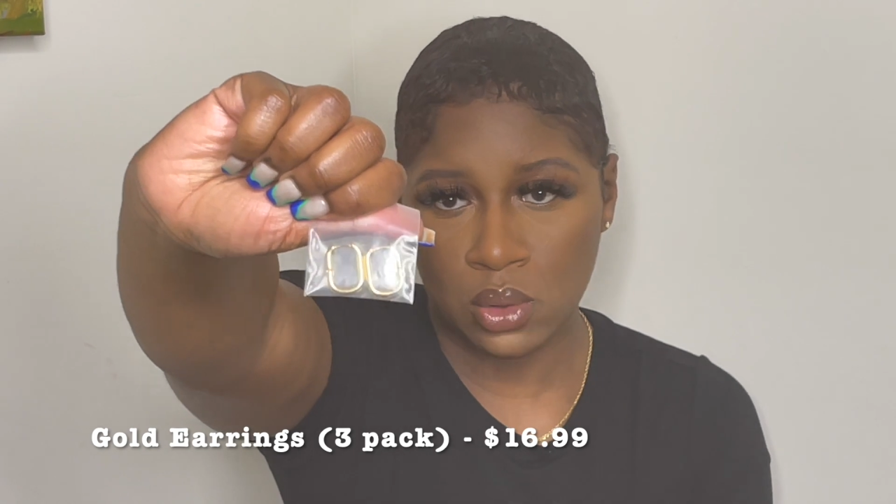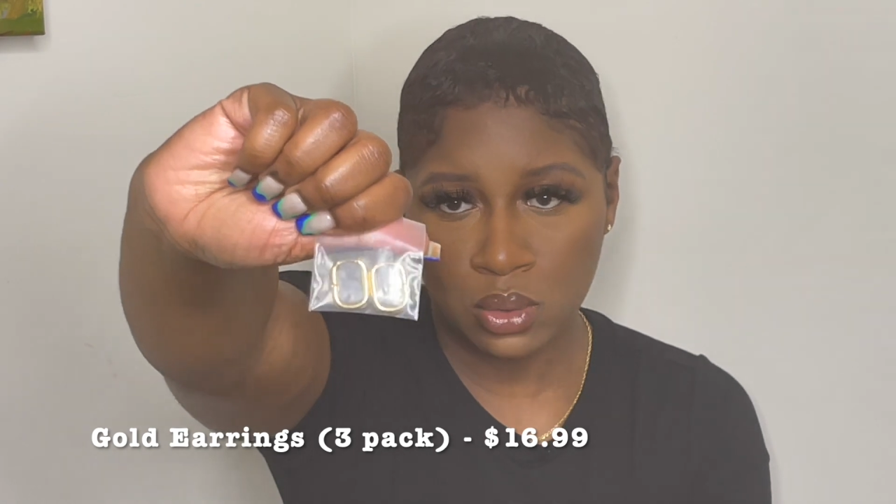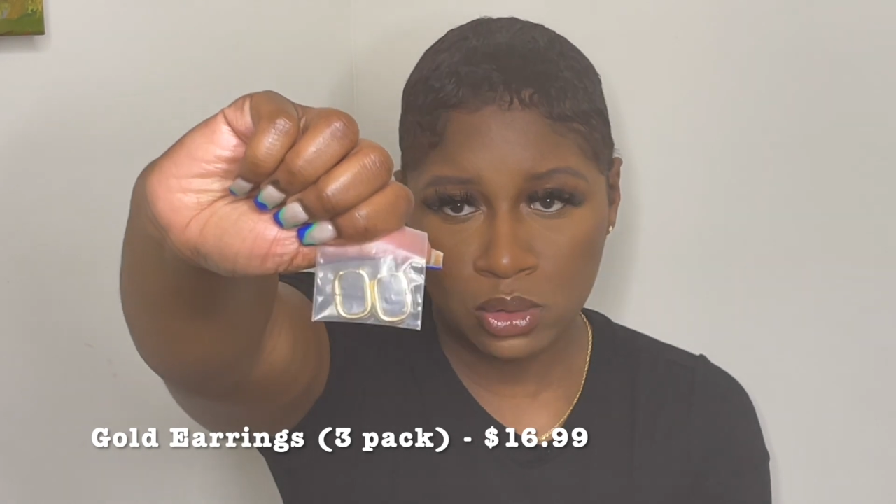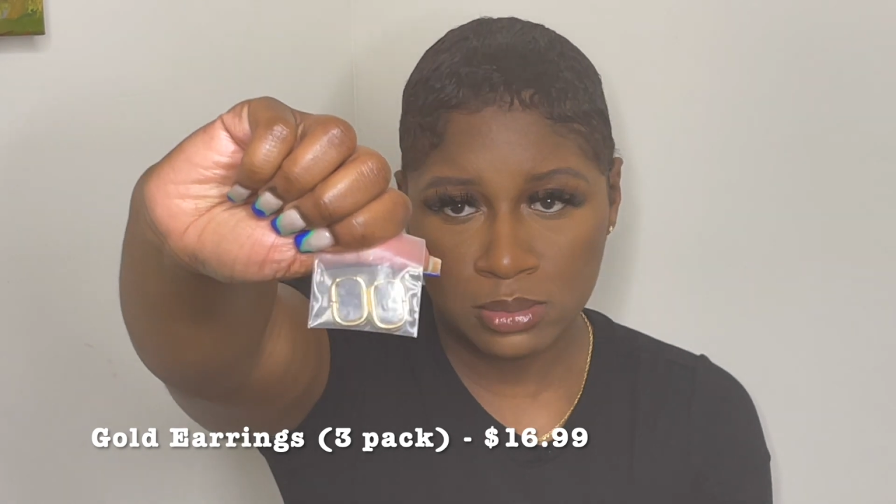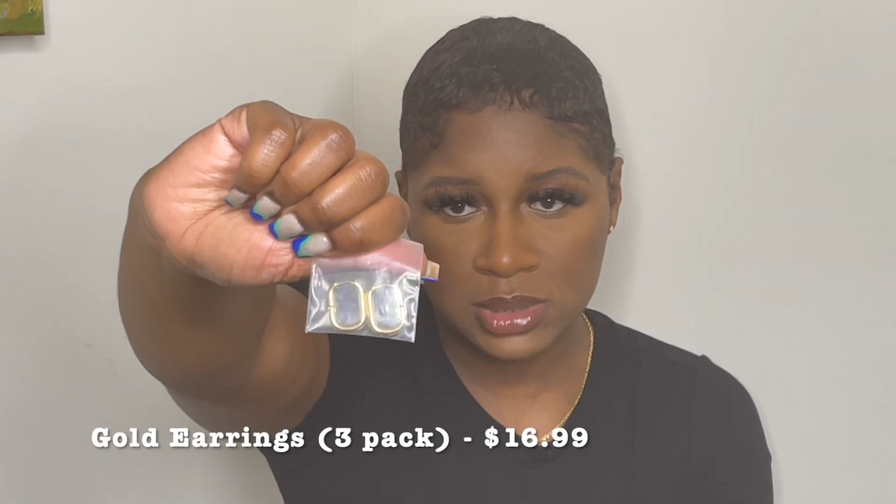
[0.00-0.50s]

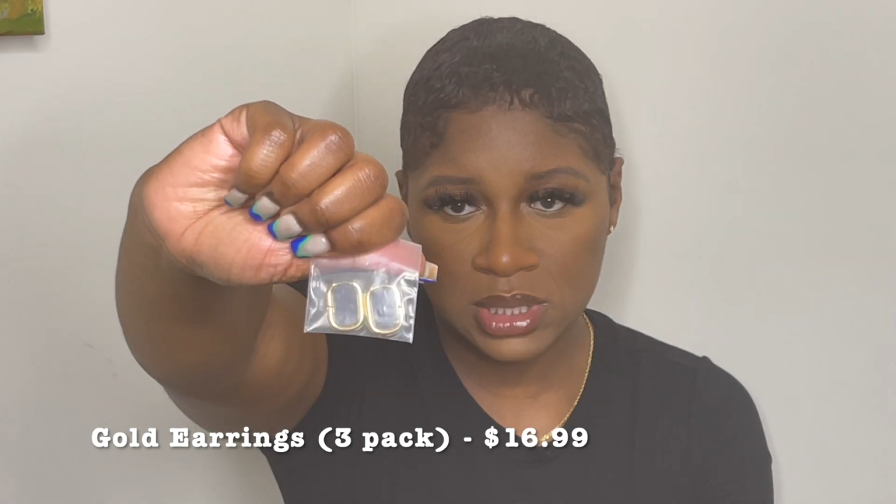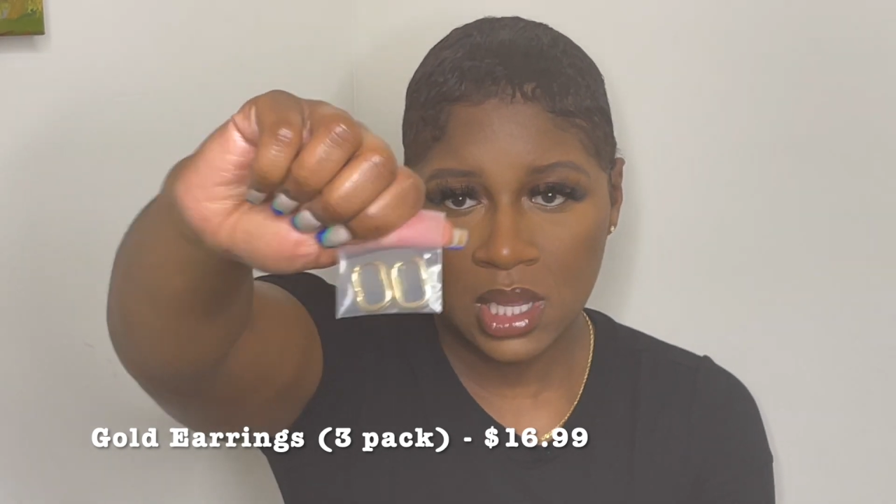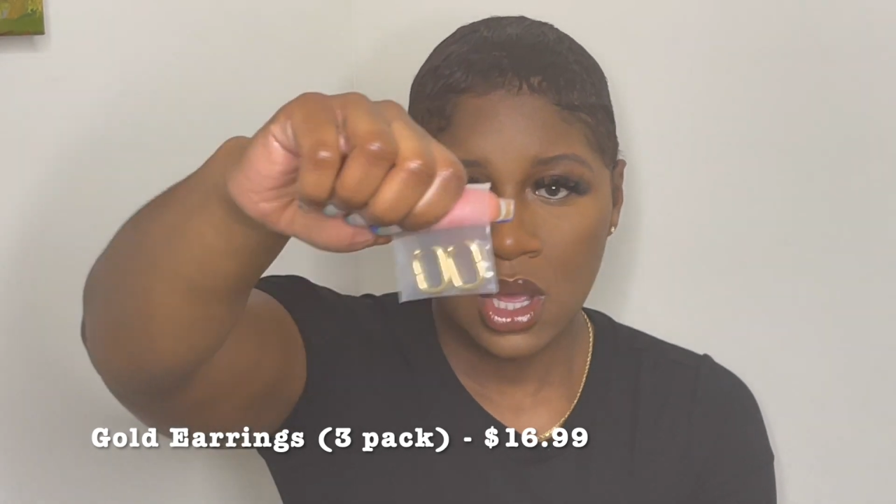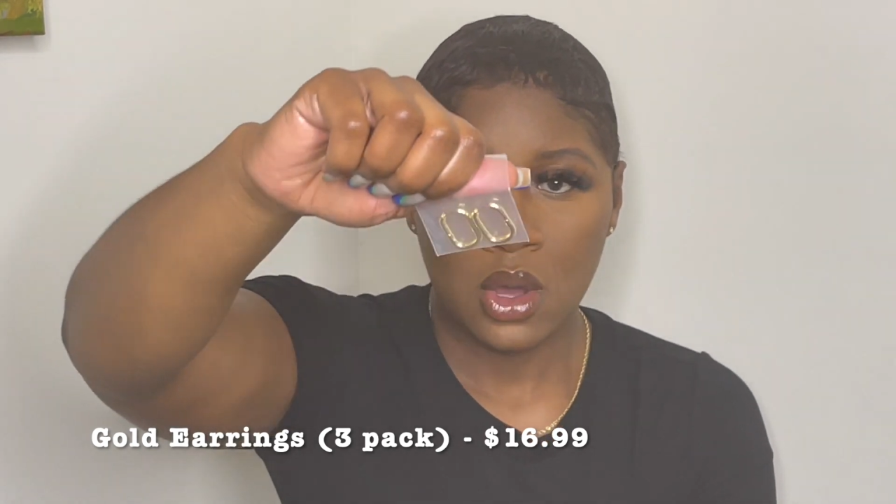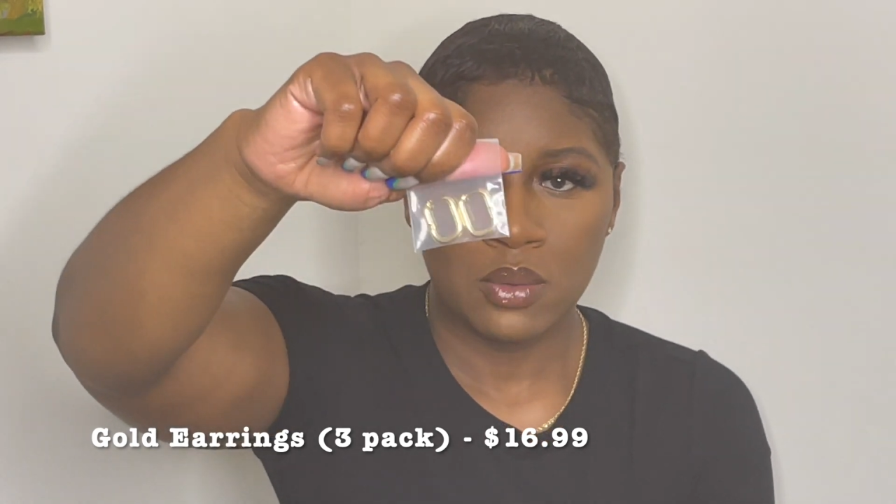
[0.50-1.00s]
hoops,
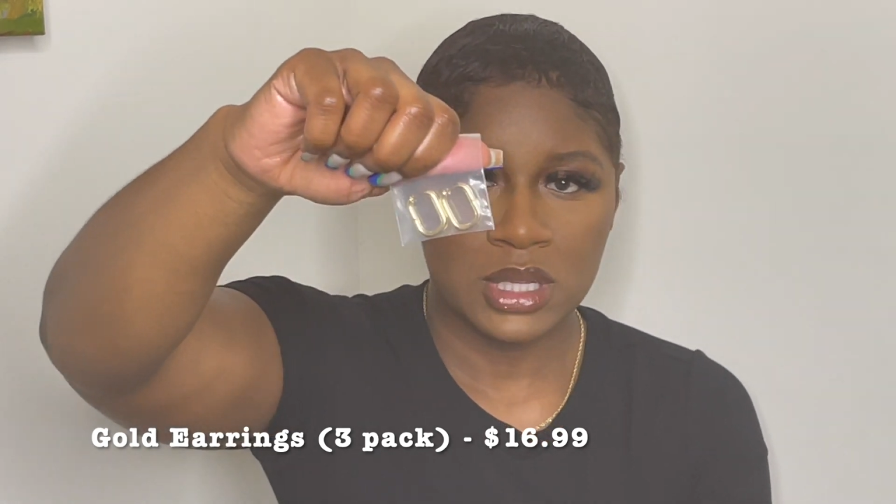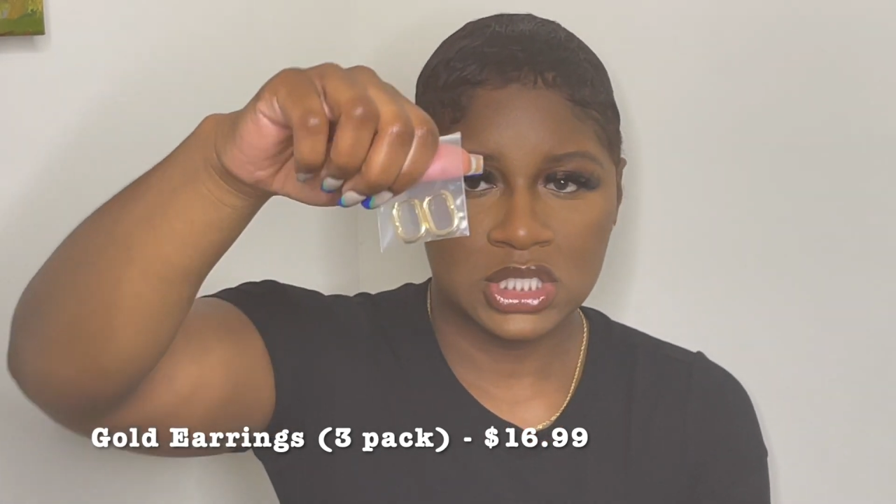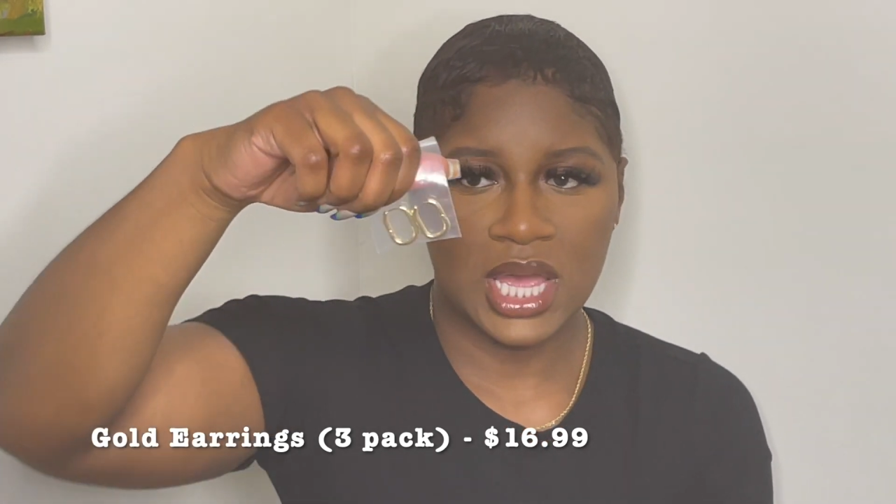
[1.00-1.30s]
which